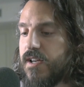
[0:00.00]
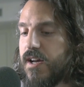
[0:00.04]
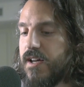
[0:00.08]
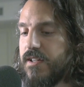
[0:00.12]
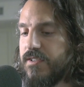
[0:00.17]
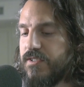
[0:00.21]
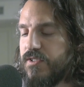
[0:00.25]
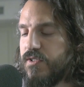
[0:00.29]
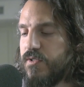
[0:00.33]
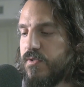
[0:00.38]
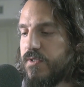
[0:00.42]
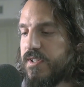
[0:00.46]

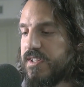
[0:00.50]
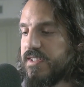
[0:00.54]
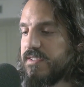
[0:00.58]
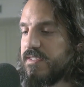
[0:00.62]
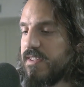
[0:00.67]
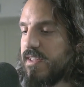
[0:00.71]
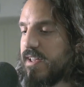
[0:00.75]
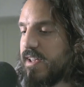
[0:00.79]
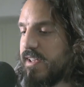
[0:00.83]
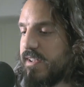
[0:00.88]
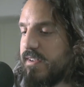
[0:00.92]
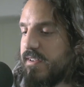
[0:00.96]
Continuity is
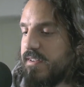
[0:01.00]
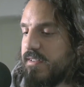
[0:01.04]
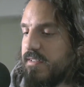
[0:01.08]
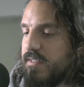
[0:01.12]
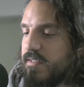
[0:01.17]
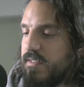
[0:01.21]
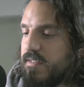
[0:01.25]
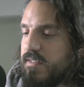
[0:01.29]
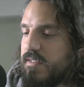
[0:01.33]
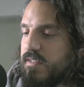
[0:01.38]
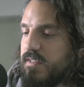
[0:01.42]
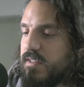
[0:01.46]
like
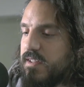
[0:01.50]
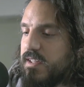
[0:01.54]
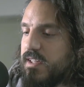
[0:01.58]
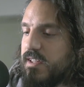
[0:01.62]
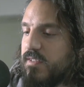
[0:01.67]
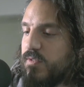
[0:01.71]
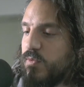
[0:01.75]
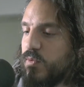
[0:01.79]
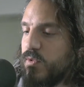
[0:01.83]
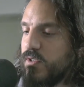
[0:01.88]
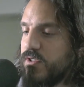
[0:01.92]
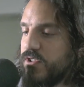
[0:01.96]

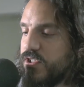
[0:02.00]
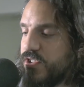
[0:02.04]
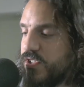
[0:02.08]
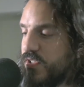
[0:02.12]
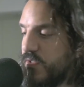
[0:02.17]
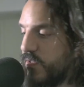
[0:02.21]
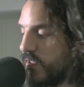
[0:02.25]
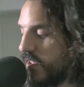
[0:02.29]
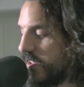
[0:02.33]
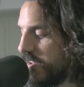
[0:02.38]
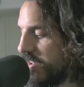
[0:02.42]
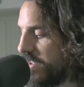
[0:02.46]
if we're
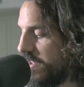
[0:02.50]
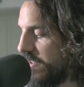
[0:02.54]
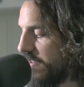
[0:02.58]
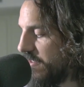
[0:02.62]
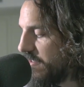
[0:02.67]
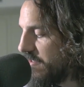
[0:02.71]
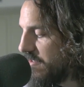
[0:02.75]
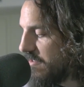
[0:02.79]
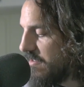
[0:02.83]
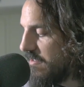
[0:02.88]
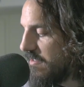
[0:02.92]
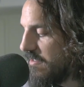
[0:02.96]
shooting
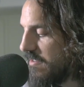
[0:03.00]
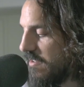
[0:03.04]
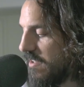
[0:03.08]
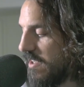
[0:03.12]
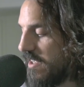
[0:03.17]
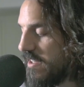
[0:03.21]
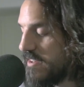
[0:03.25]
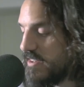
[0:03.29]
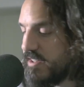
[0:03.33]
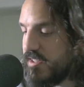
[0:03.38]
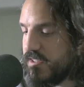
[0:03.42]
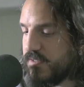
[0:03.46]
this
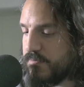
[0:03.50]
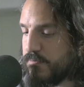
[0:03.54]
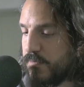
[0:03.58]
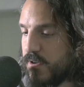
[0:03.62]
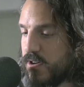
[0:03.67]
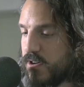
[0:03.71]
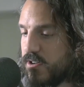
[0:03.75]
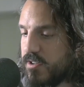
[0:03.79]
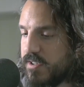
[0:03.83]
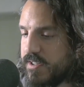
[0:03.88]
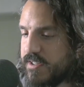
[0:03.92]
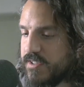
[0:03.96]
and this
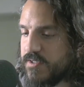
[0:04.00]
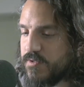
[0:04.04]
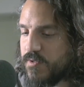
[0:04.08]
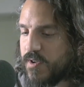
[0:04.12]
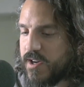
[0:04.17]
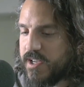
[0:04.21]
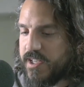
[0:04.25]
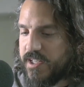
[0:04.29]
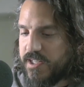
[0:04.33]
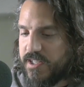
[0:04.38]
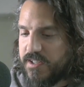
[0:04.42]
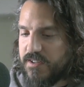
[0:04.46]
mug is
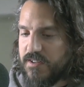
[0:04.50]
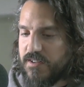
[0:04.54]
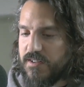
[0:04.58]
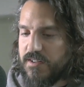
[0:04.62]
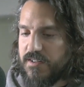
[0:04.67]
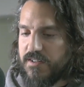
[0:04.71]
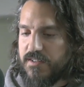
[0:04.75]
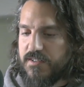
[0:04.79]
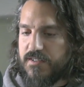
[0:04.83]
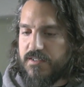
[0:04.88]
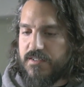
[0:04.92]
right here.